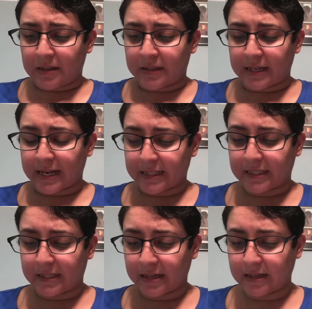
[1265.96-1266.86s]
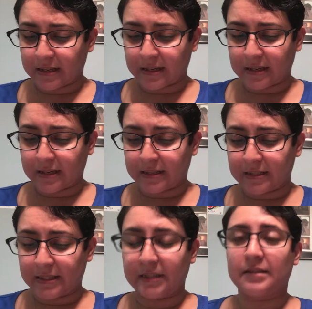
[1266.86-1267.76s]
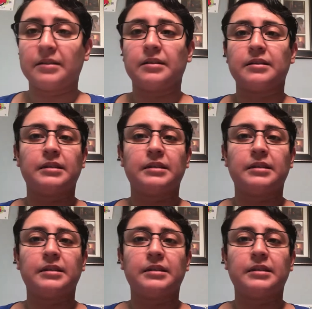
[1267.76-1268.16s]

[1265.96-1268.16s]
The next is Seton.